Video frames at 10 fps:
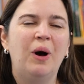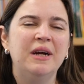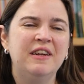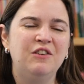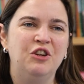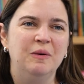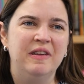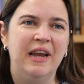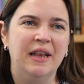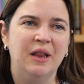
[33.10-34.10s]
what I tend to do
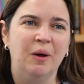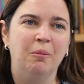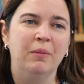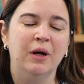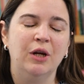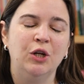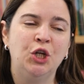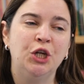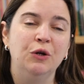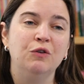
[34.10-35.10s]
is let them
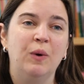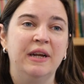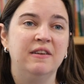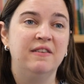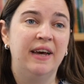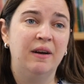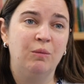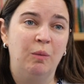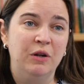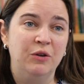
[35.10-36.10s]
choose where to sit
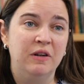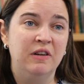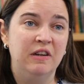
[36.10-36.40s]
when we're doing